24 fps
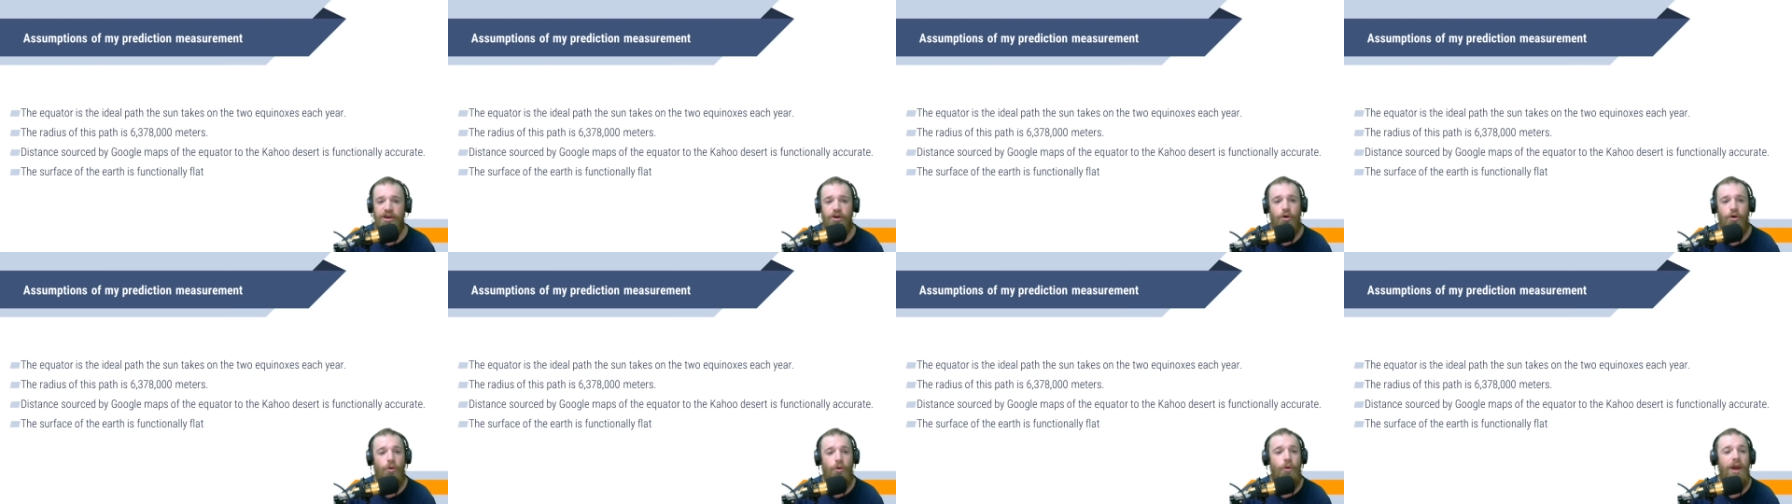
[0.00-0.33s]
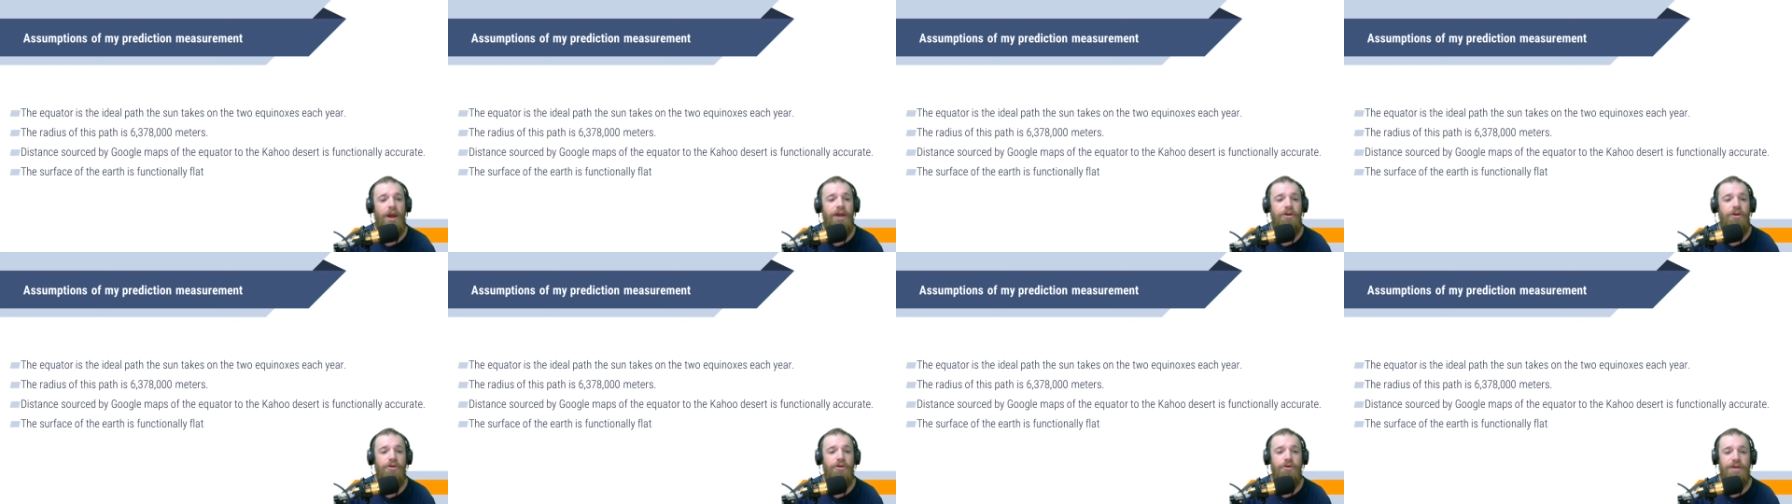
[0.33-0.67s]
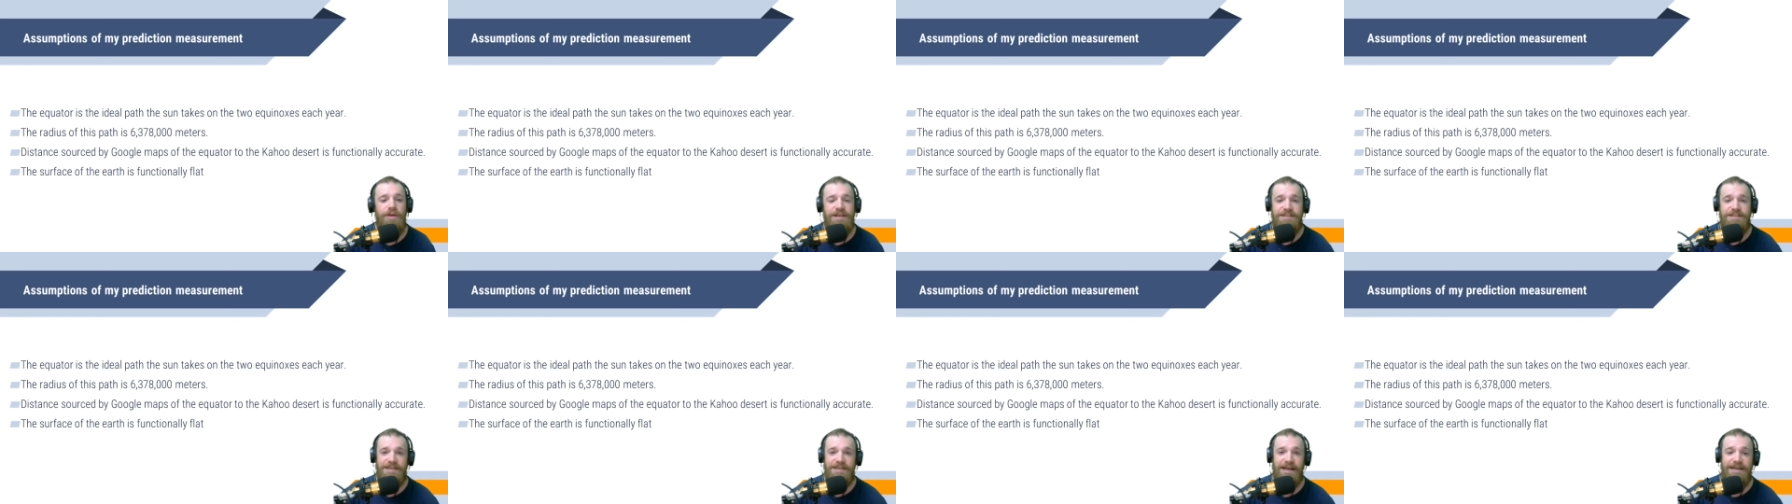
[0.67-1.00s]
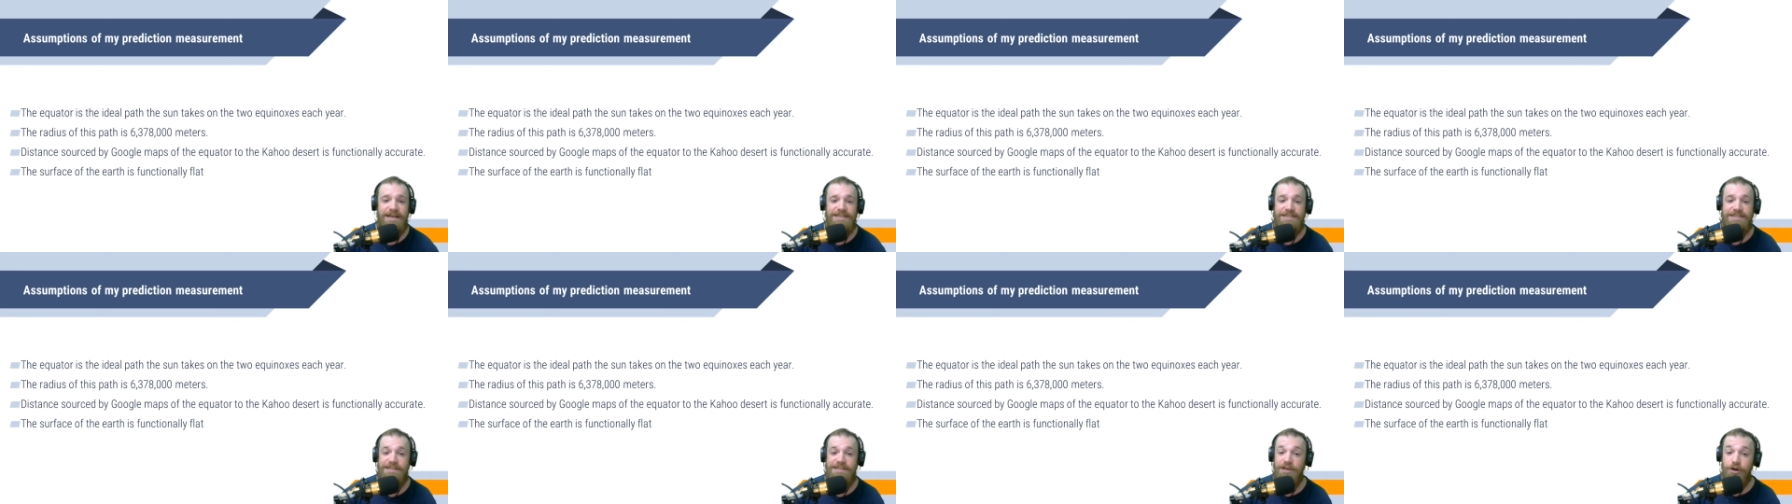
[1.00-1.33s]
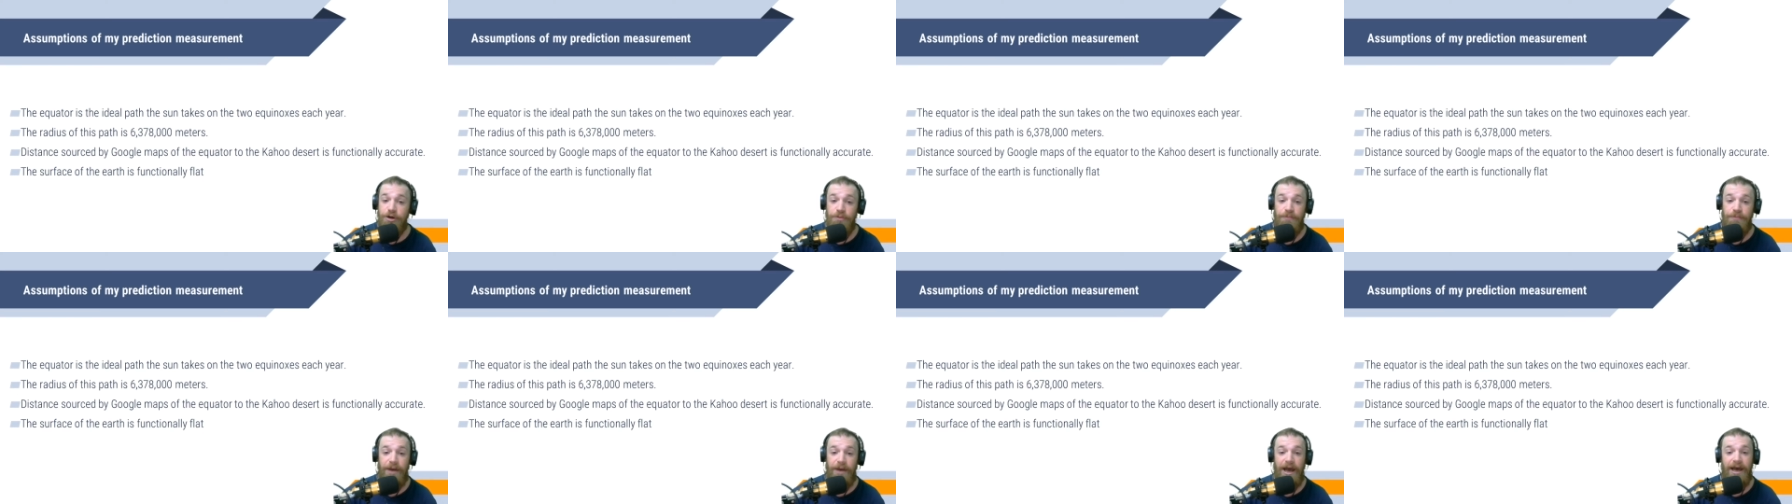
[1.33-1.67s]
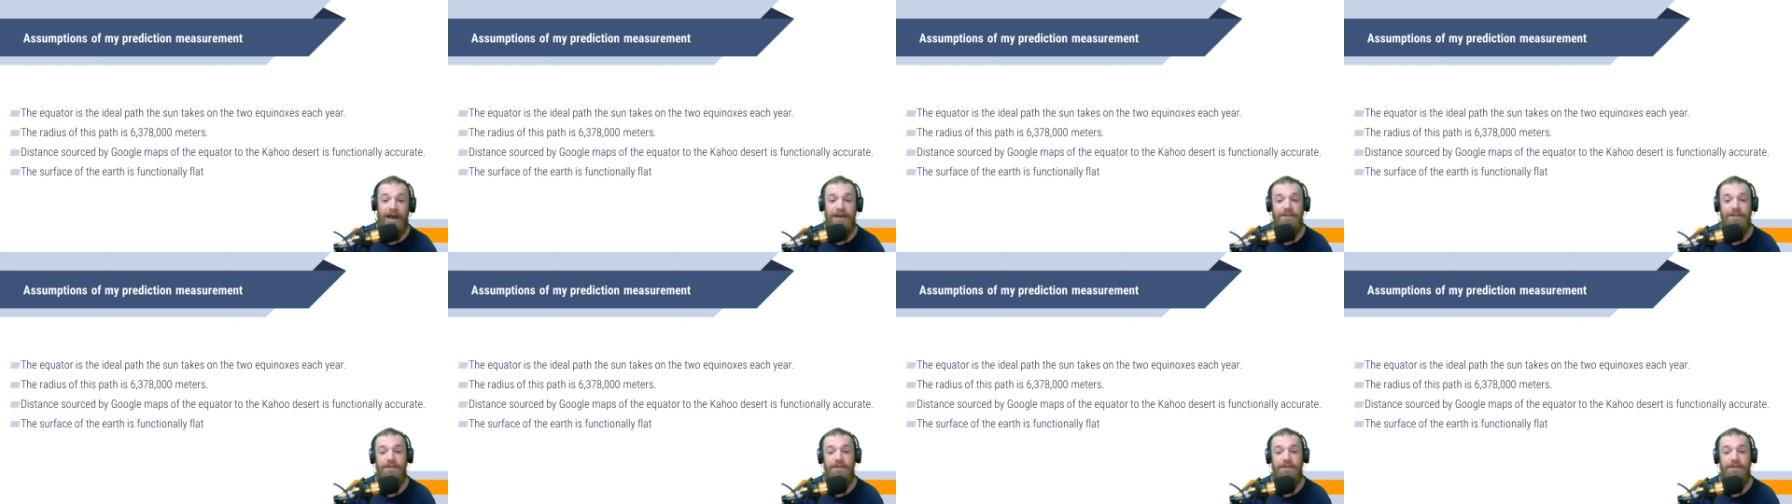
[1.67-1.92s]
equator is an ideal path